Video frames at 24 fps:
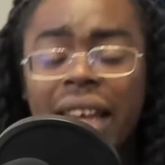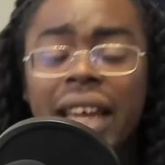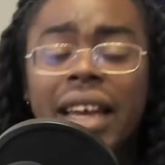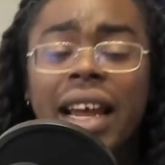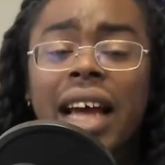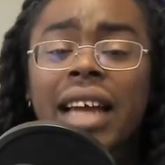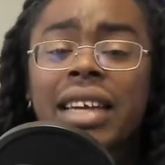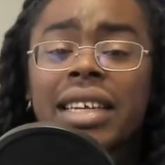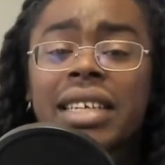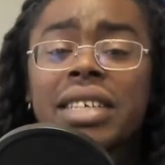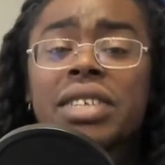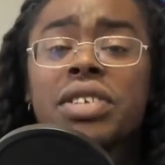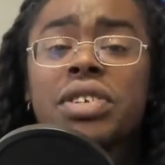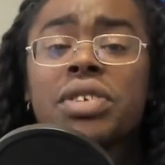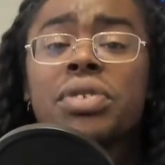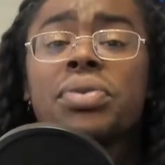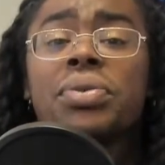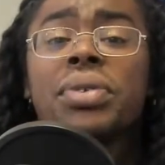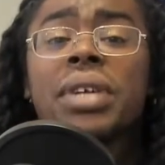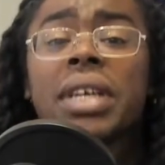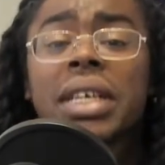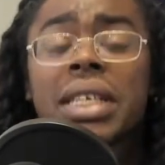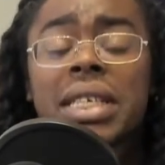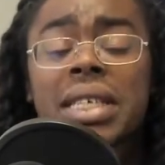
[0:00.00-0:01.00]
And I didn't
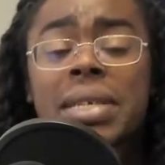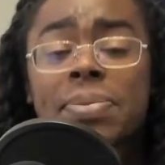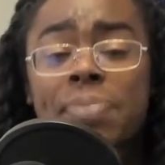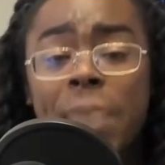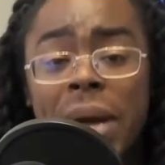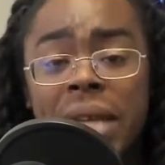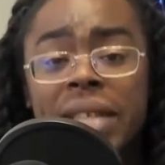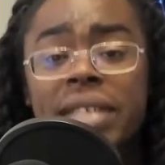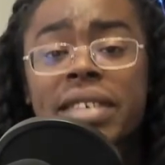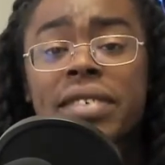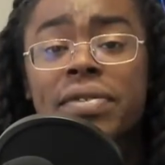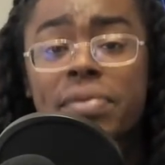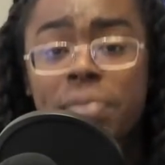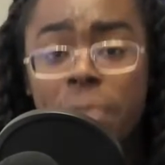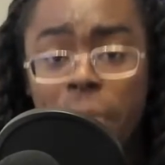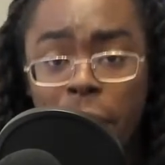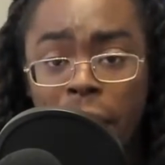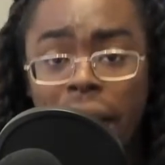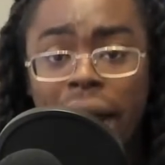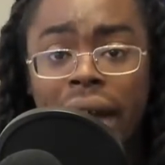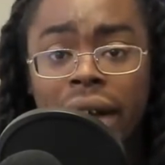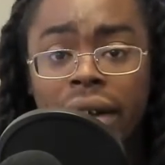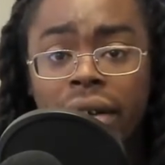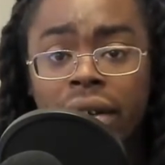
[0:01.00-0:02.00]
do an expensive
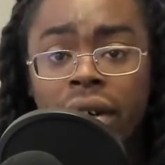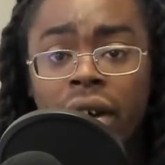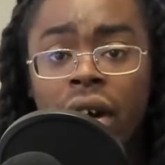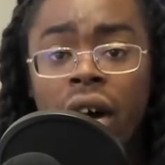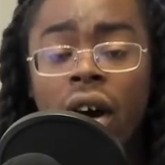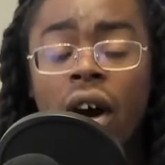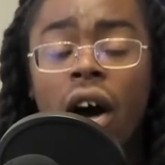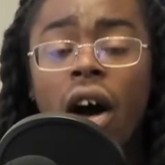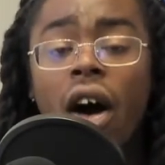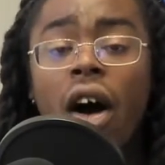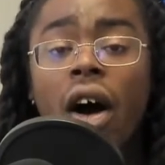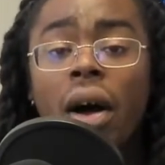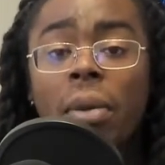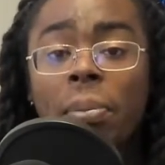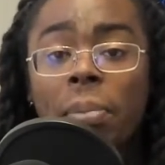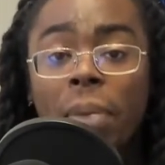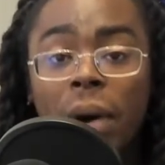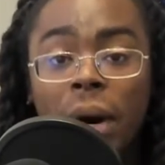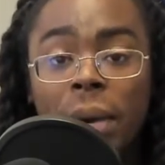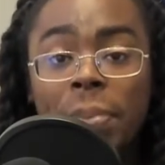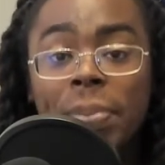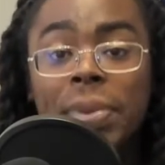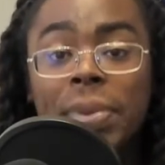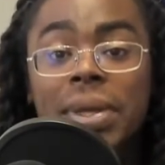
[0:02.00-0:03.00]
brand on
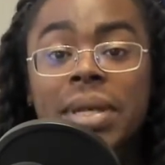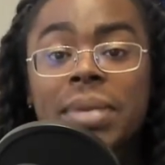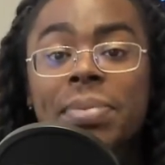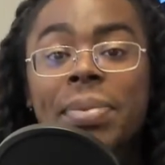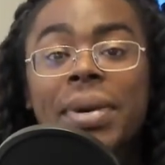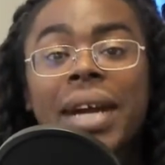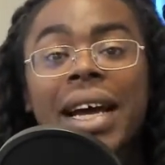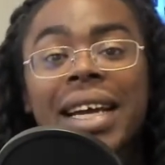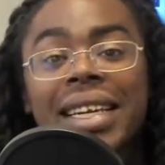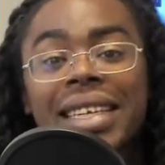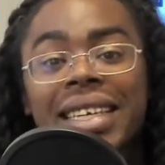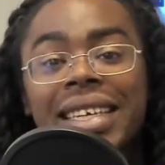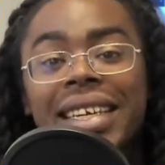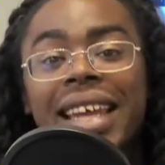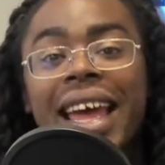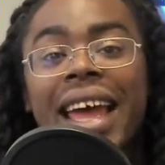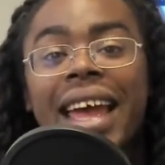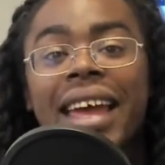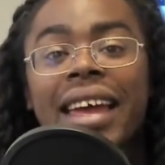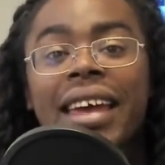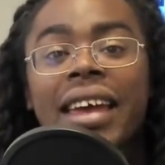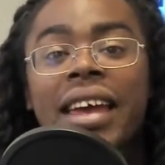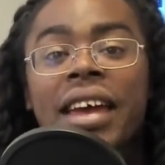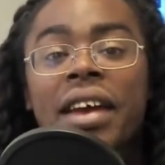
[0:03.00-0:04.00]
purpose, but I did
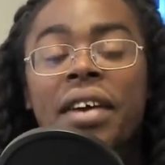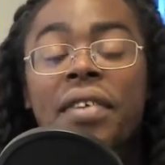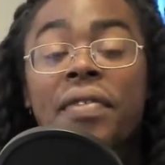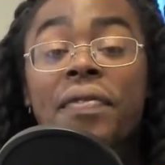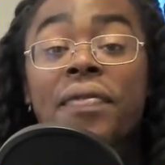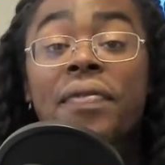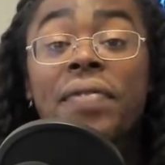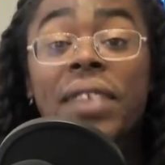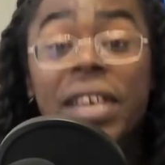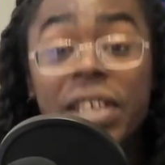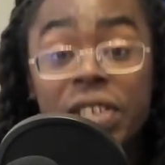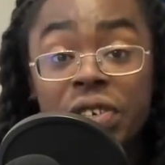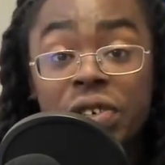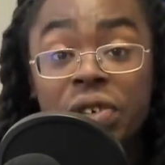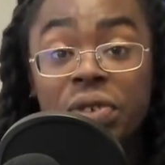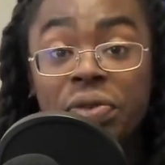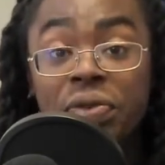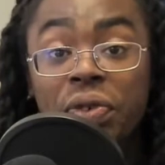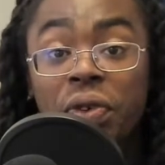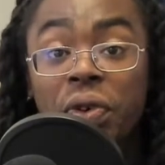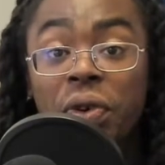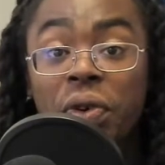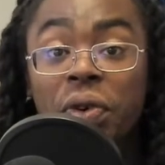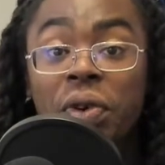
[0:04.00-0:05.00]
a
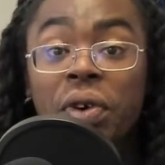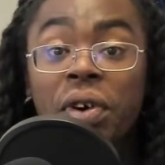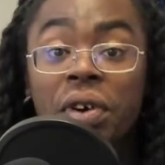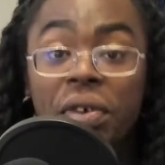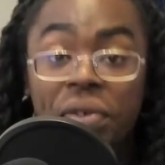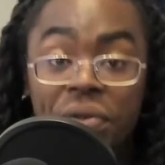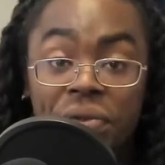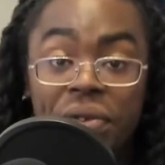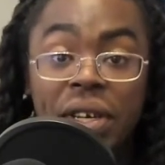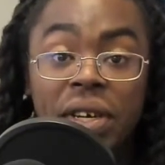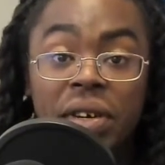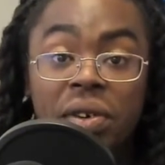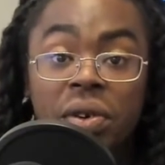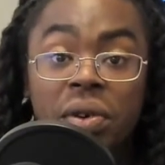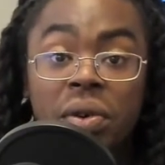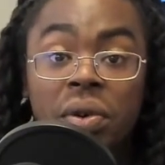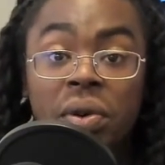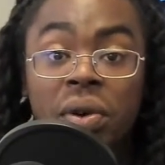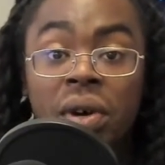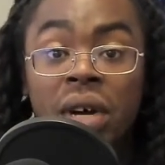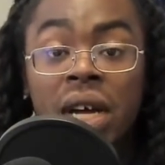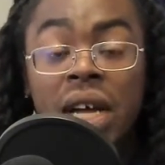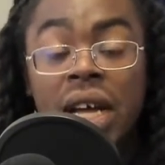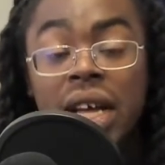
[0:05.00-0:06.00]
featureful
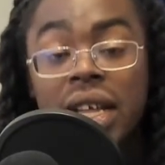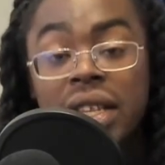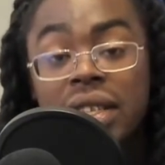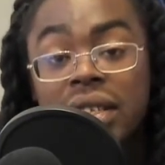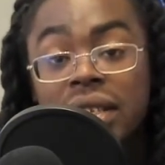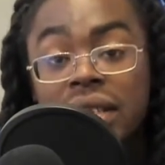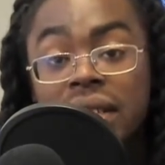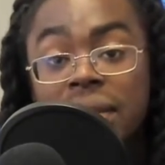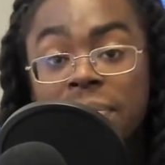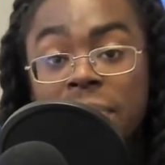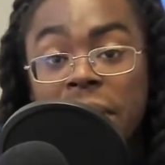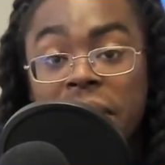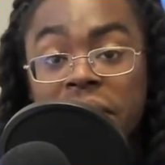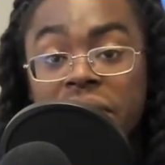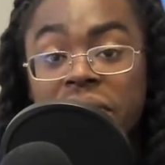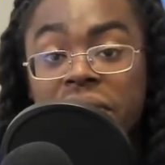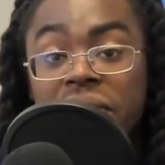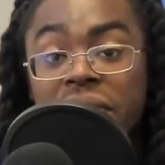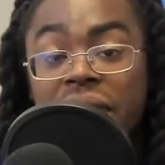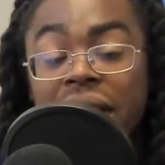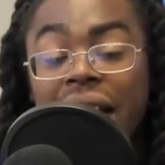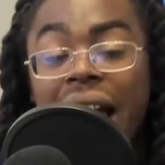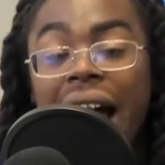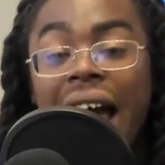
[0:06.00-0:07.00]
vehicle to make
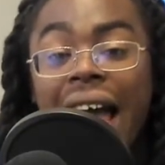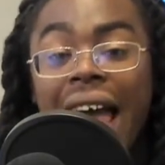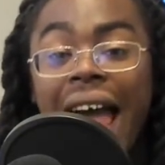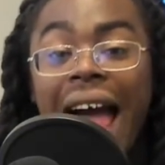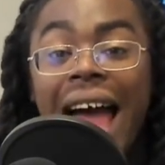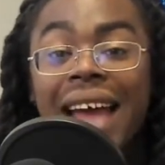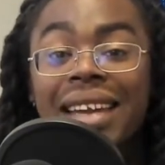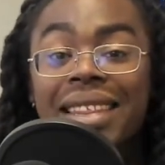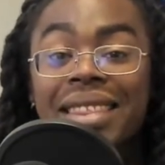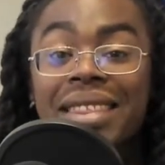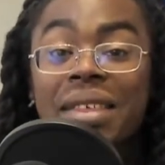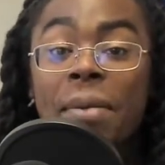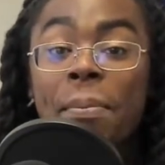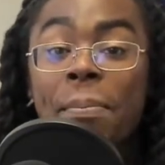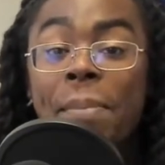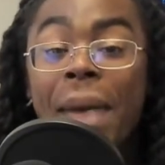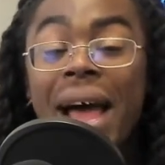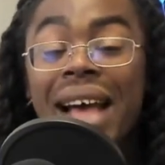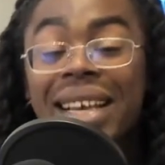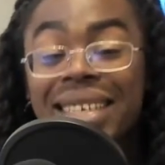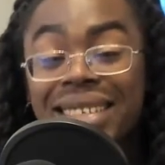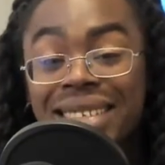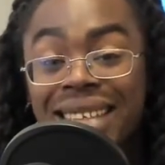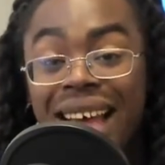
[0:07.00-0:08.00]
sure that I had the
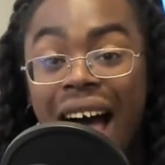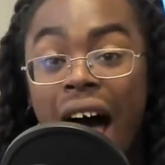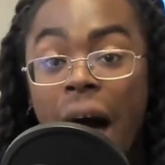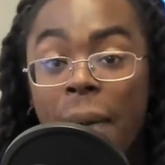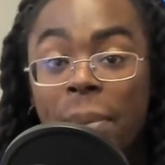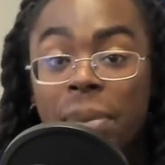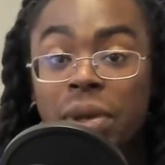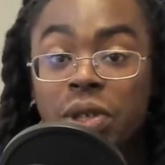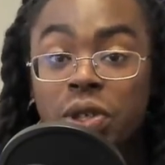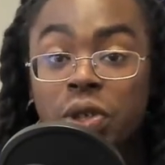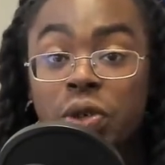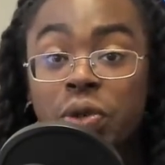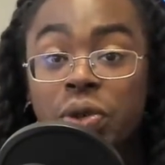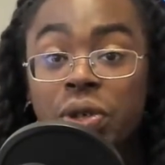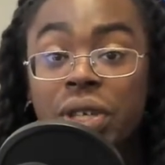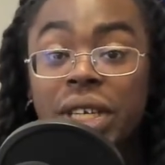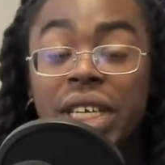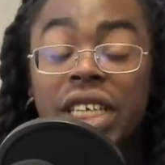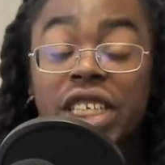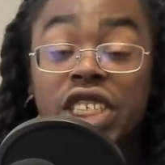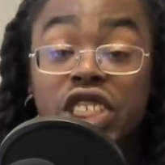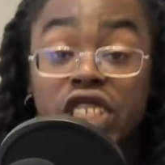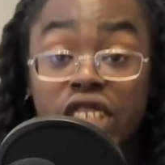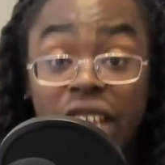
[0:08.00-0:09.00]
best opportunity
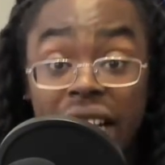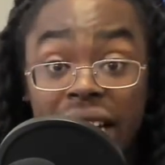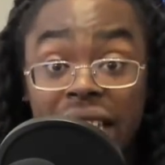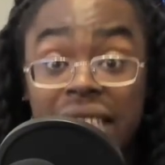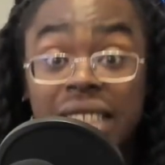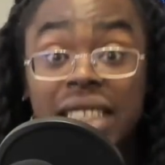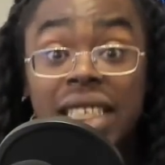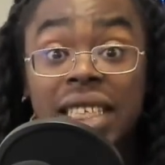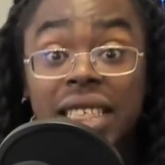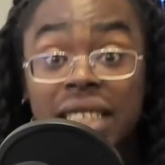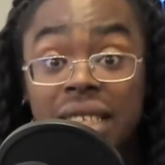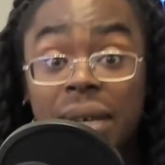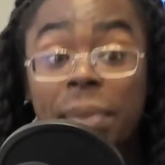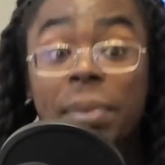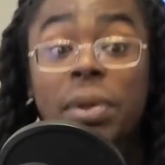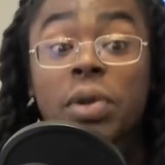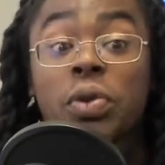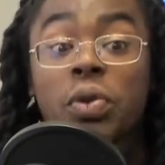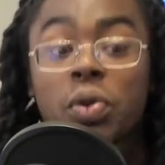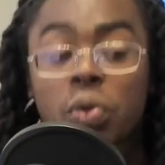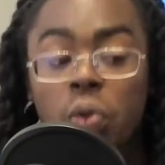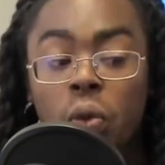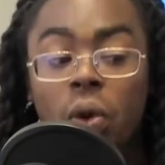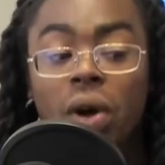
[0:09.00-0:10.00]
and chance that somebody
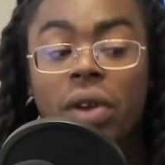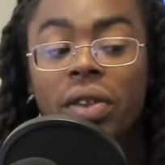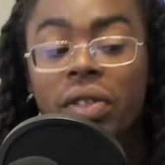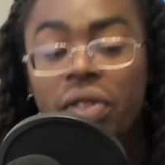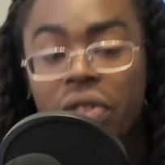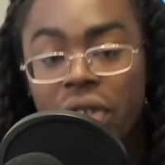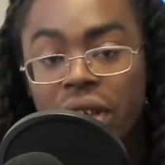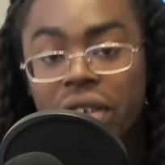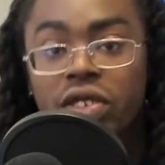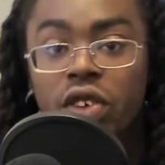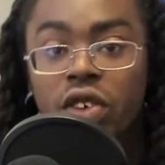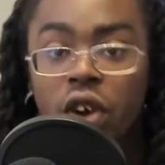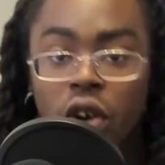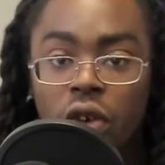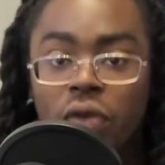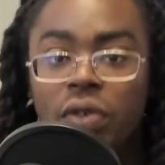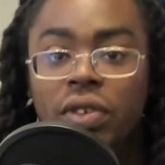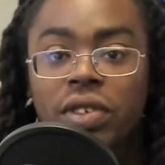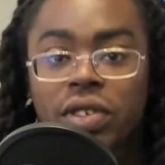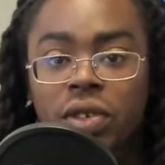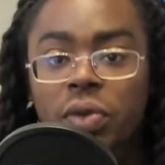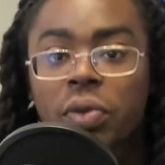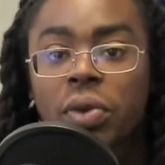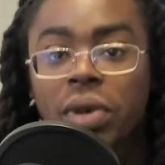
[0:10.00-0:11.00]
would want this
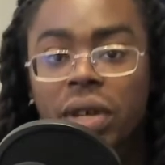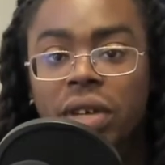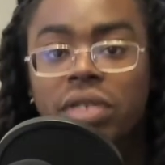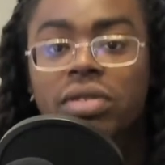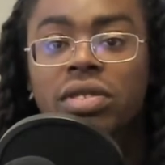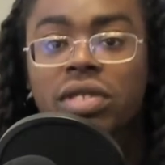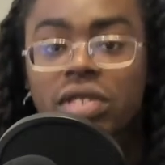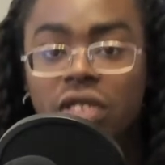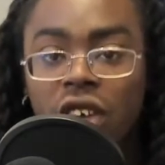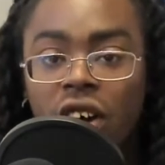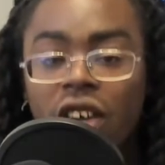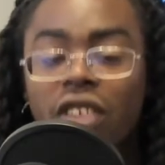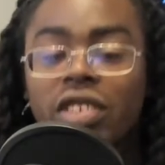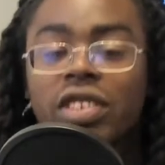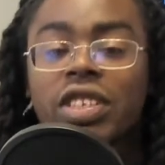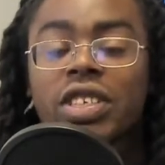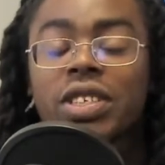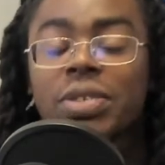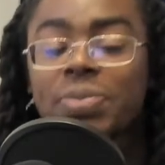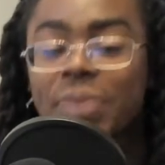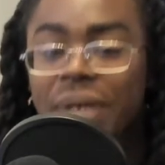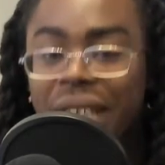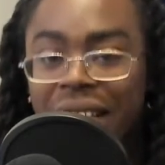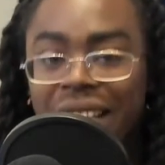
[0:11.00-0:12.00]
over someone else's car,
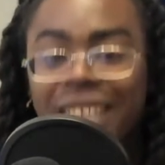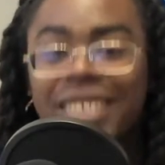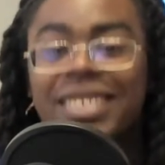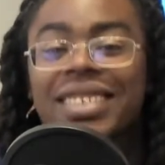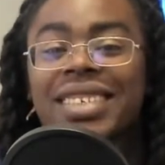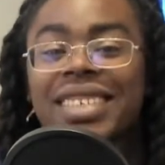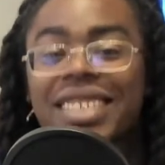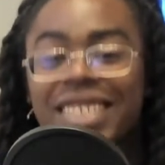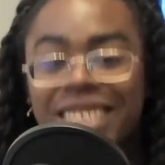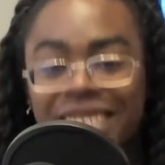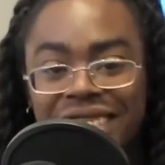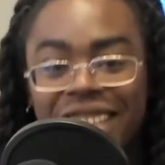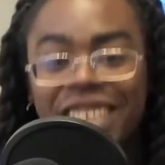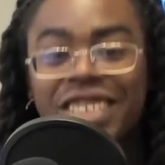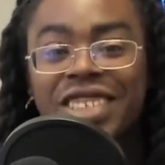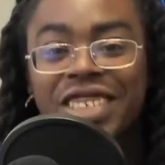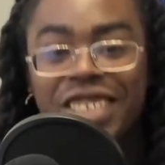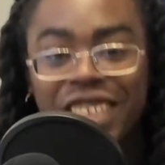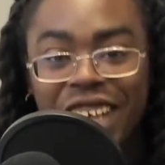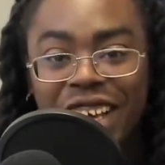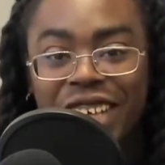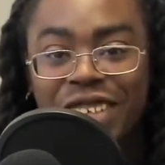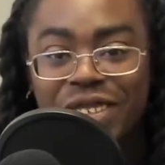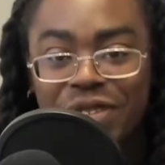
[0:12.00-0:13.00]
just because it is such a
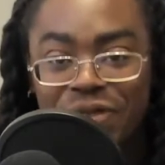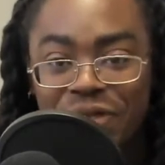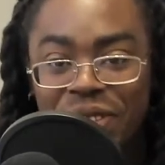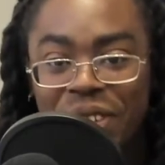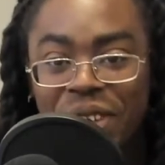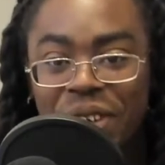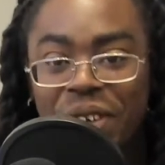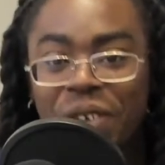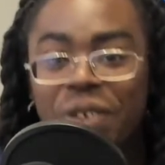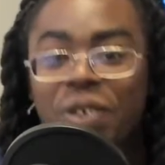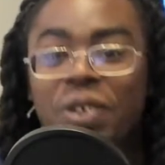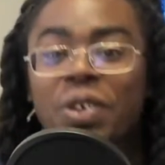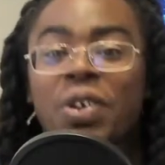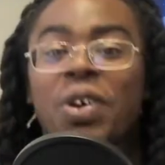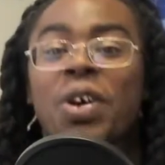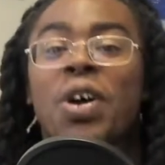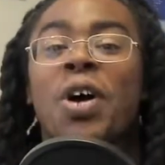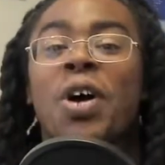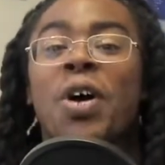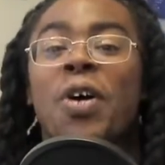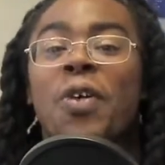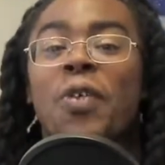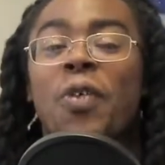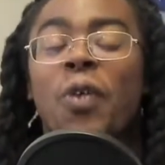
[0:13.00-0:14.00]
nice vehicle
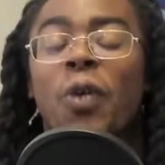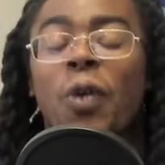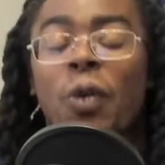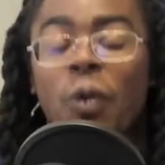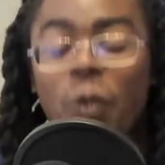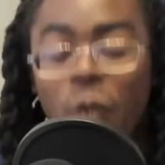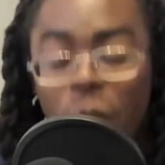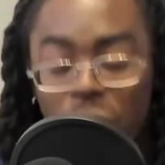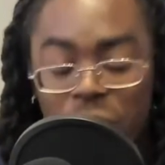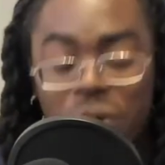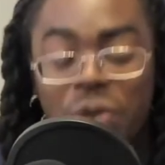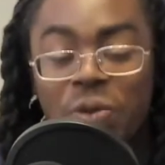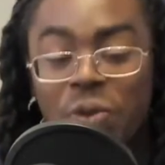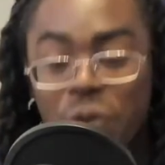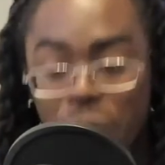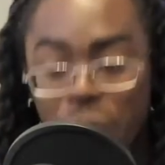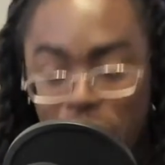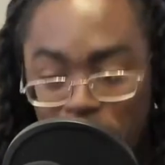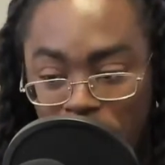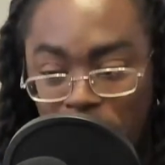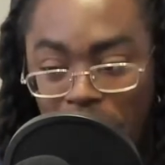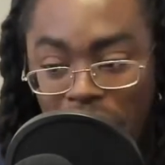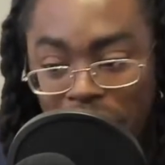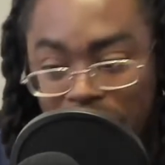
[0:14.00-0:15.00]
for a wonderful
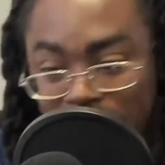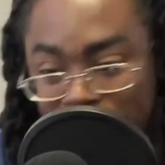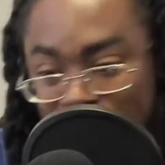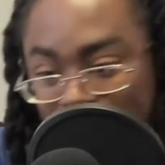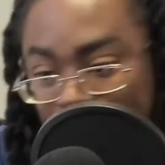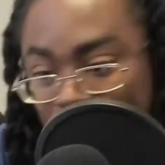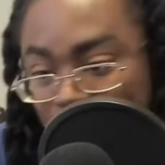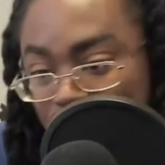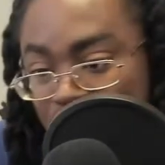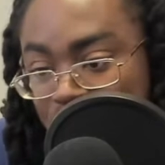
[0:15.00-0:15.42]
price.